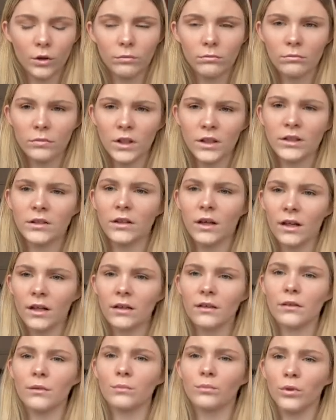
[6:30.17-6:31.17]
started
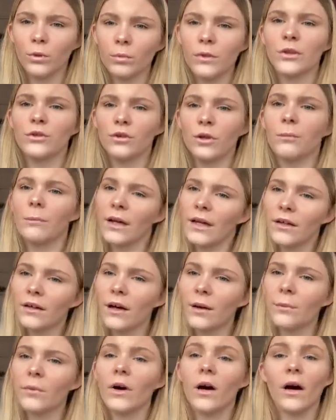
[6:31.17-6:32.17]
properly doing makeup.
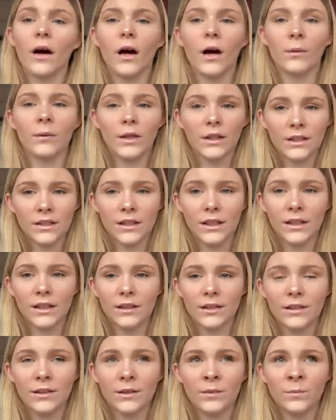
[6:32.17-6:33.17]
I'm gonna sneeze.
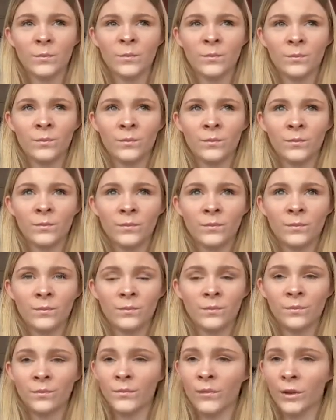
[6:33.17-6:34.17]

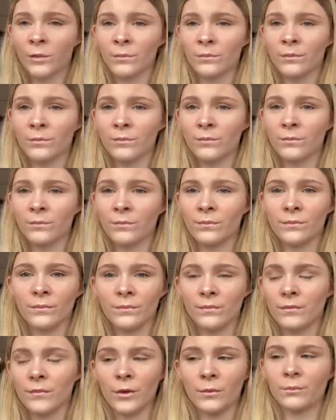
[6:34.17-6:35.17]
No,
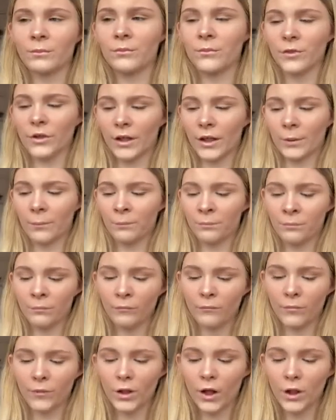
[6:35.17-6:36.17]
it's okay.
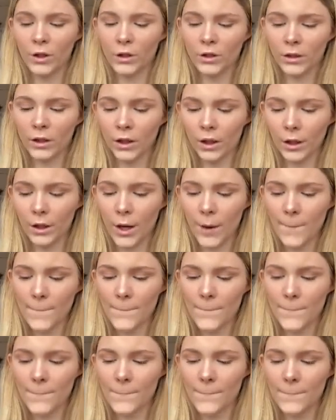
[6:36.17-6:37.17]

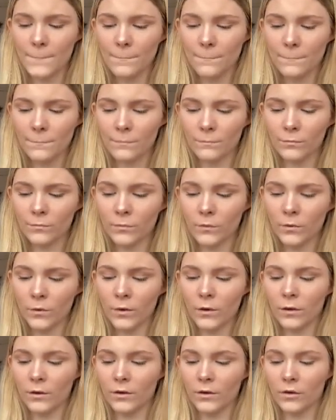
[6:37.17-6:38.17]

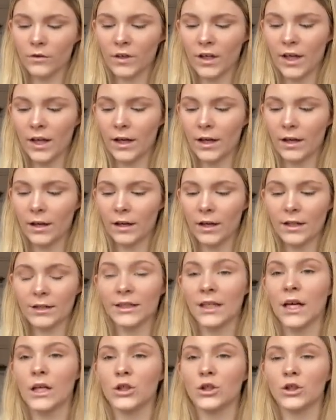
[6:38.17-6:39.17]
There's a hair
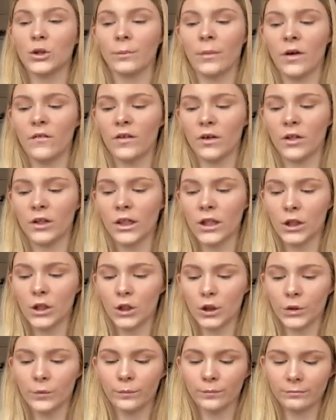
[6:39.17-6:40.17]
attached to my foundation.
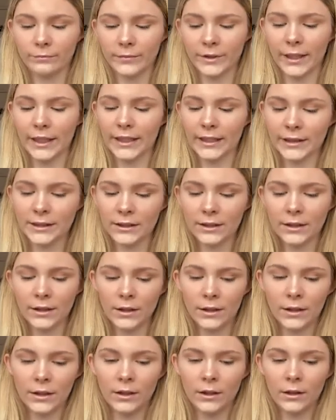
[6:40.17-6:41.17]
Nice.
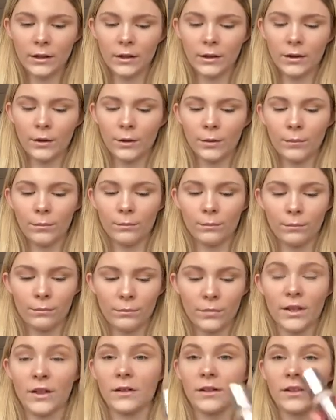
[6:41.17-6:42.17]
Yeah,
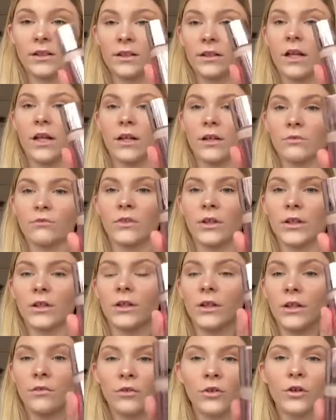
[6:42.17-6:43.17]
this is like really good. If
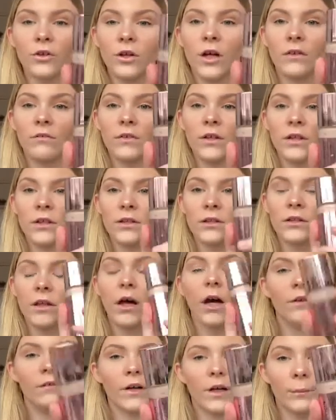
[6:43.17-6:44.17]
you don't have this, I
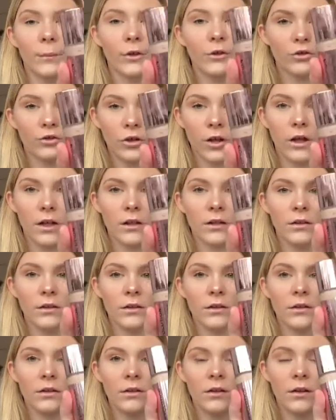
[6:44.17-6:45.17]
recommend you try it.
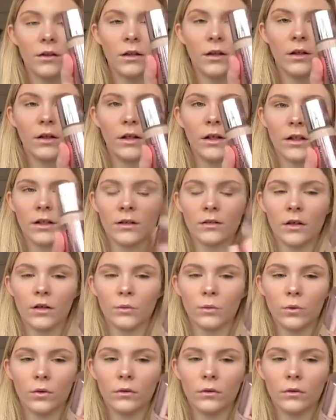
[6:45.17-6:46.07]
It's like what,